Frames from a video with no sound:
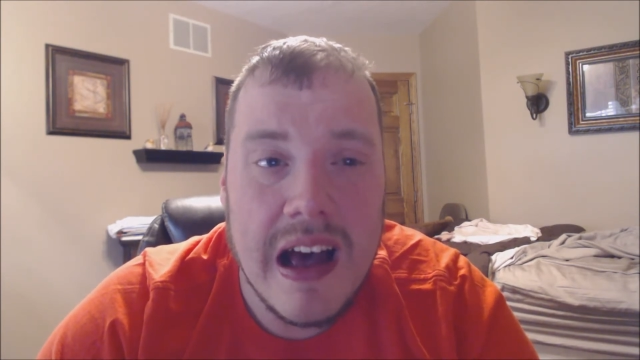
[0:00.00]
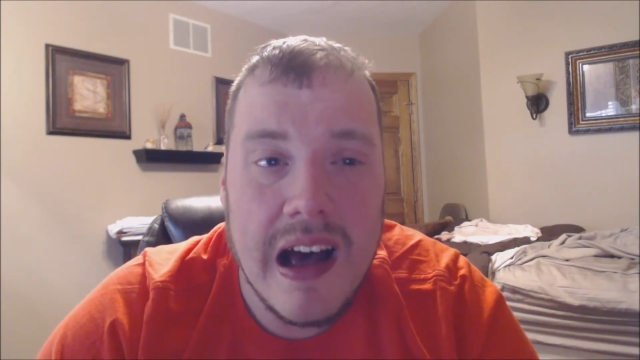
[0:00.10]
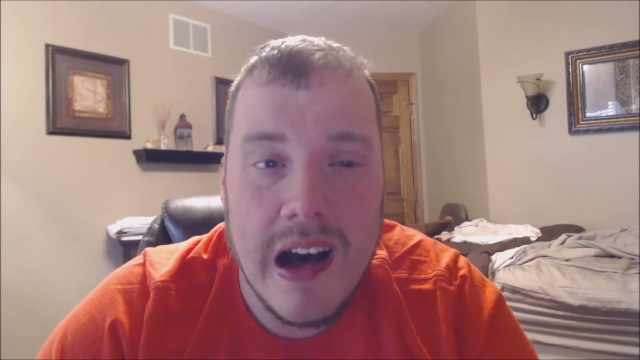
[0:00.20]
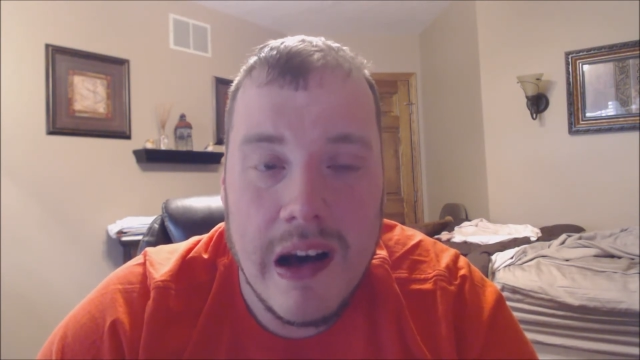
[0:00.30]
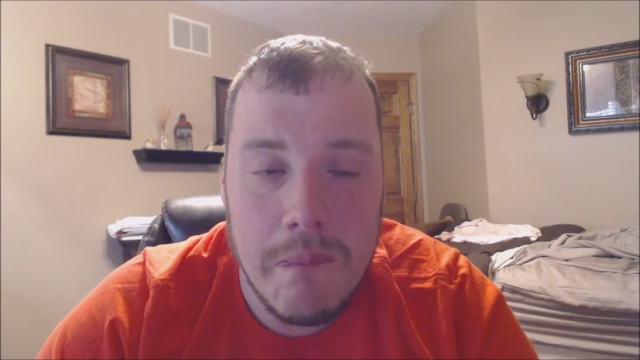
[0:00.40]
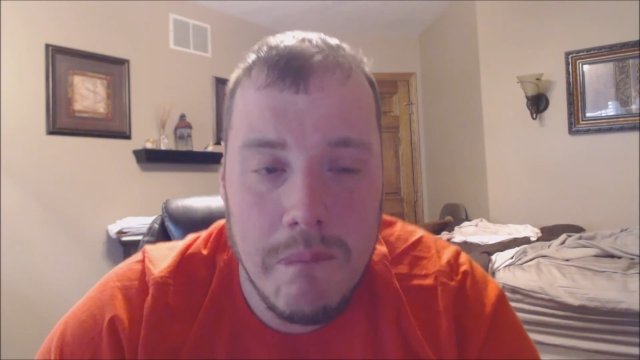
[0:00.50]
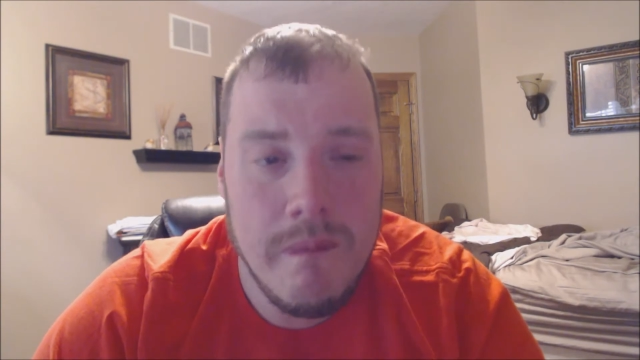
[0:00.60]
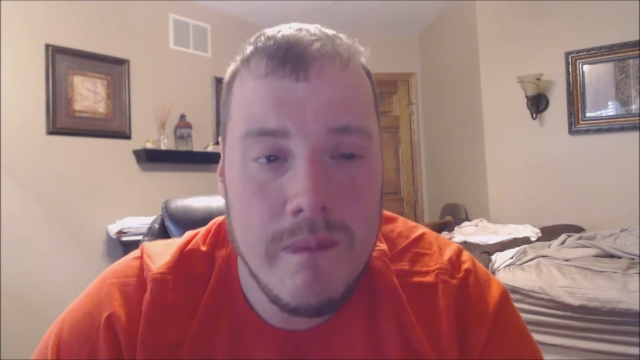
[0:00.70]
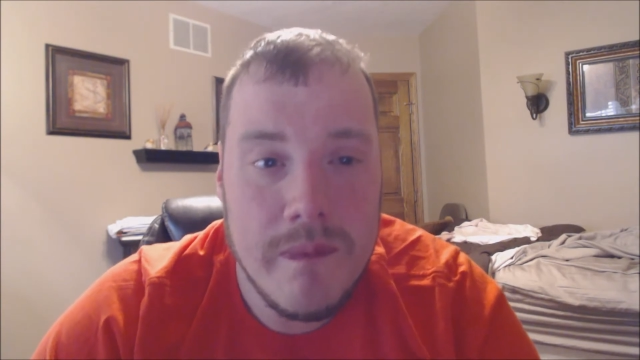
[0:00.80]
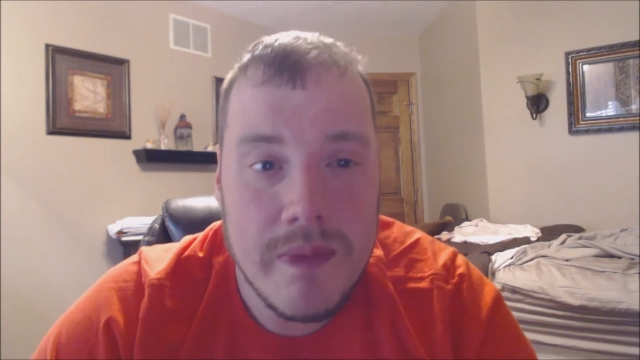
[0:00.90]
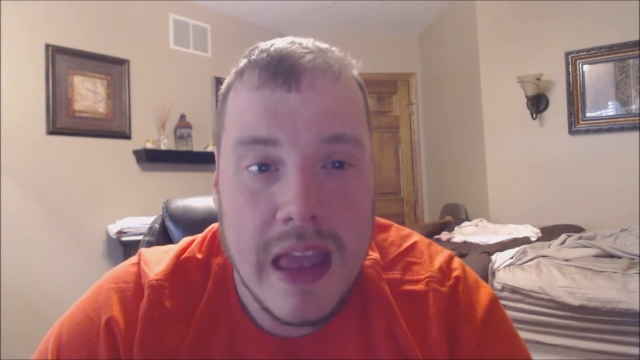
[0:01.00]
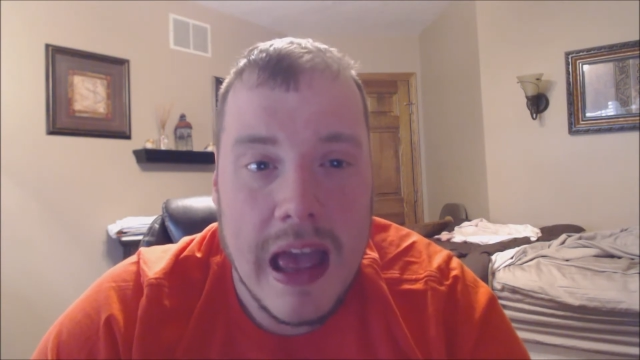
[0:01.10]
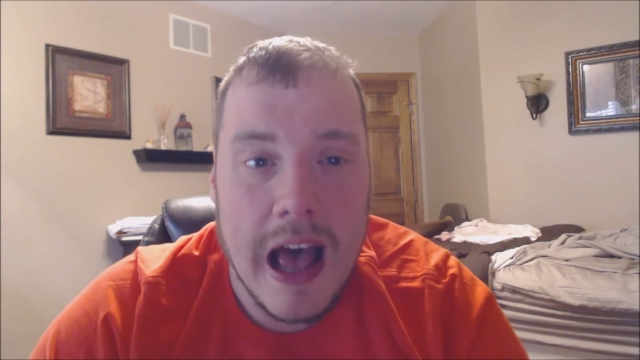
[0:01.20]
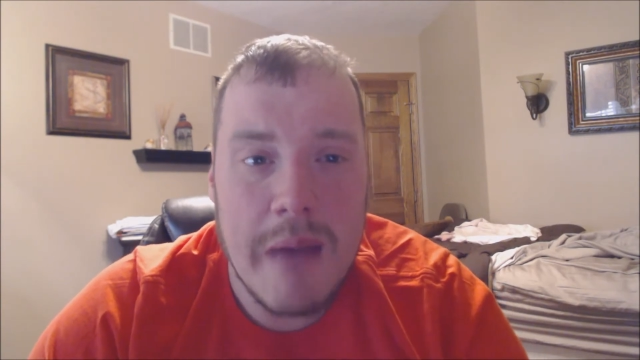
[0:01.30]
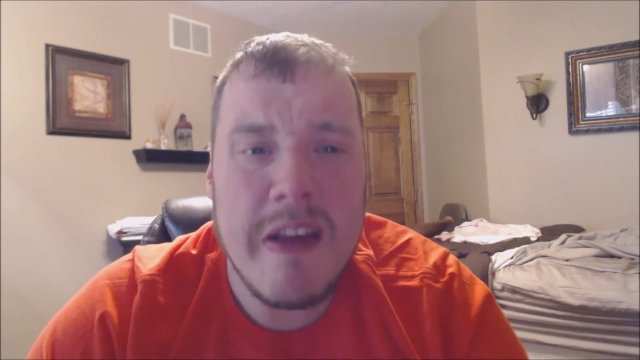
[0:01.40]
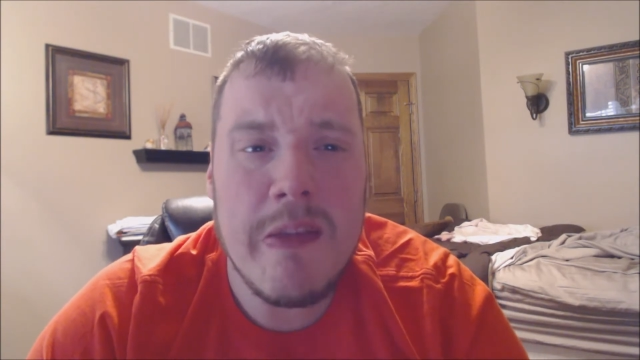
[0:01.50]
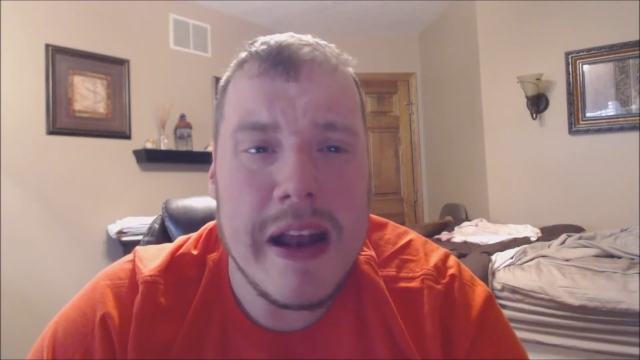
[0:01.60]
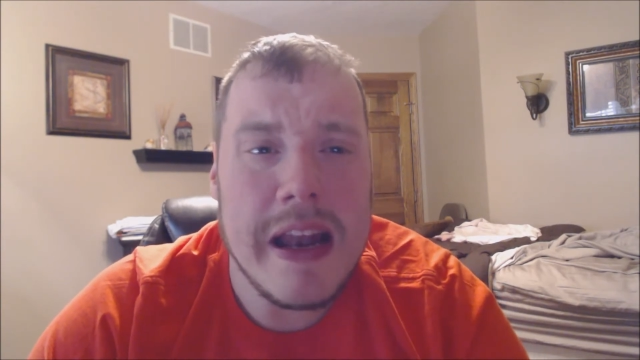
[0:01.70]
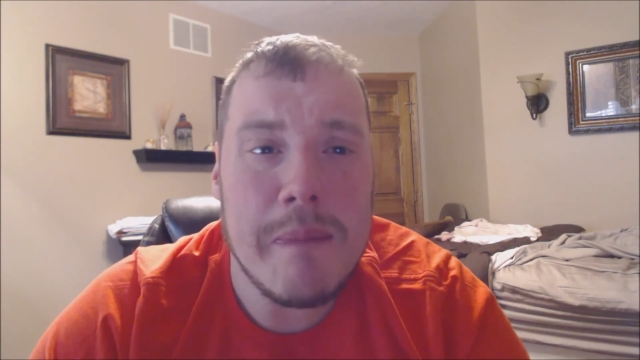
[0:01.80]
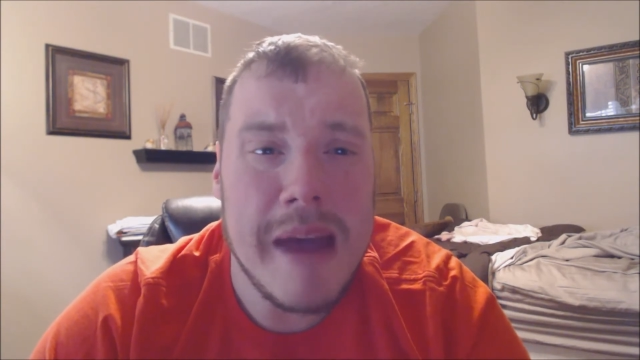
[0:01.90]
I'm
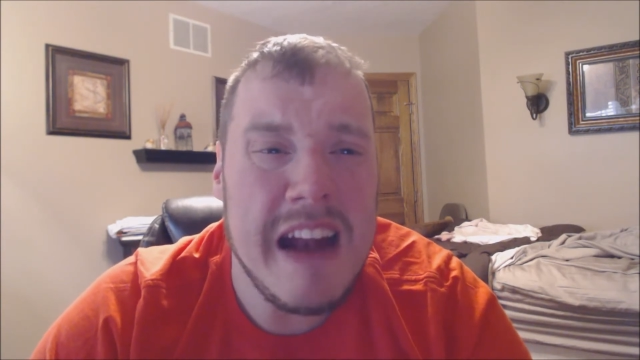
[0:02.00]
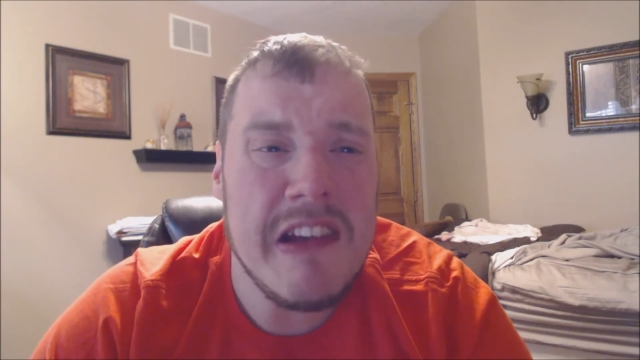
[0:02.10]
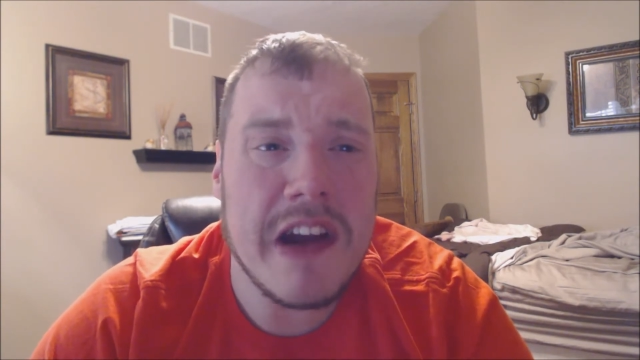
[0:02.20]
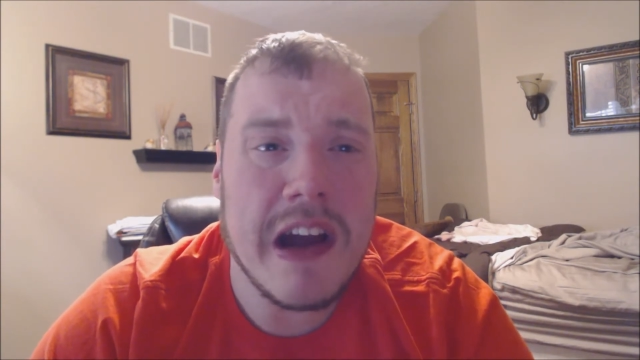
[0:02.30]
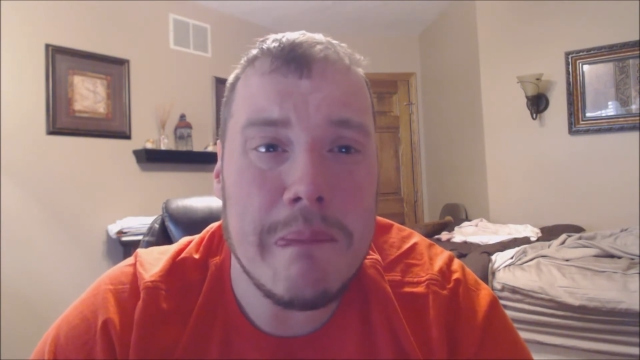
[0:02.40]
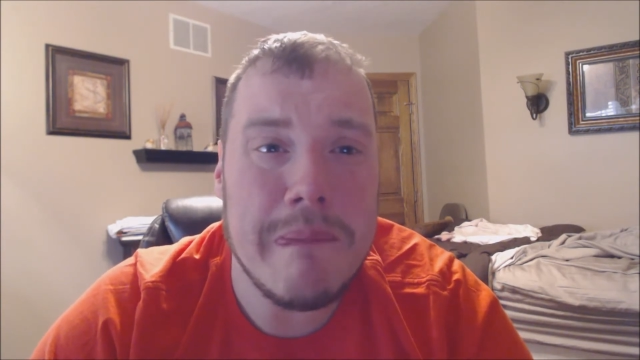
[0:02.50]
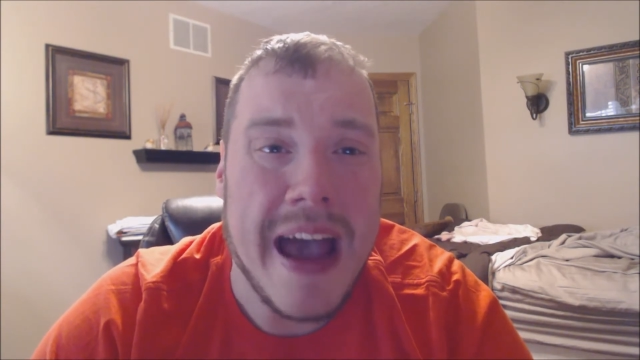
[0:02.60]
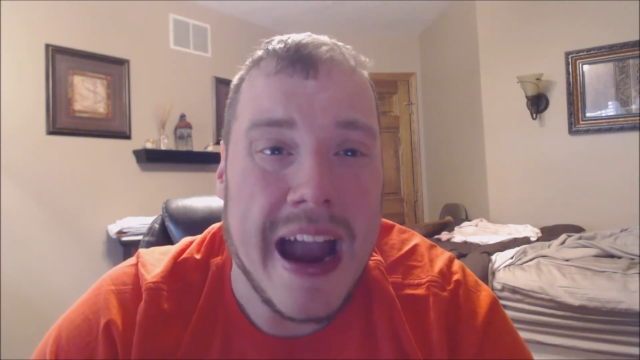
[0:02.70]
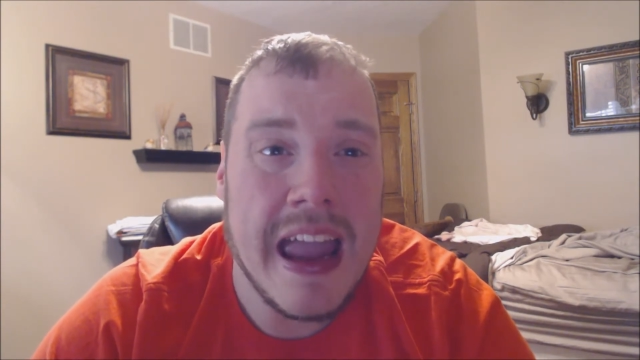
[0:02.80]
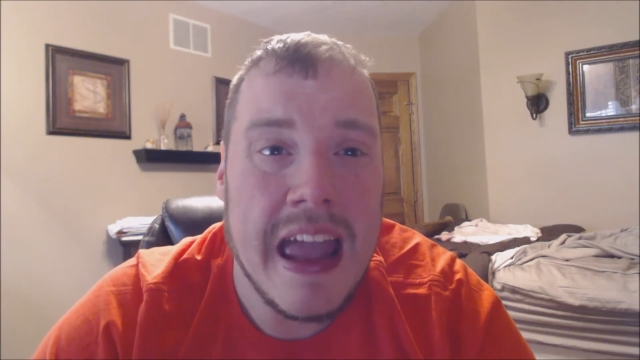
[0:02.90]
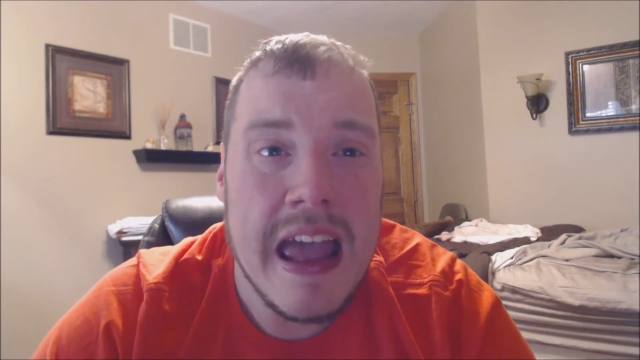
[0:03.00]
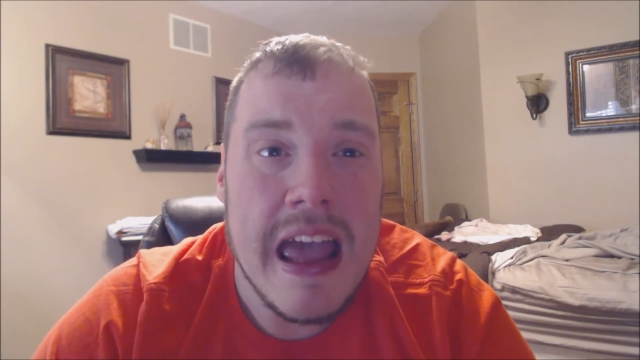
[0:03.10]
expecting Paige to come back.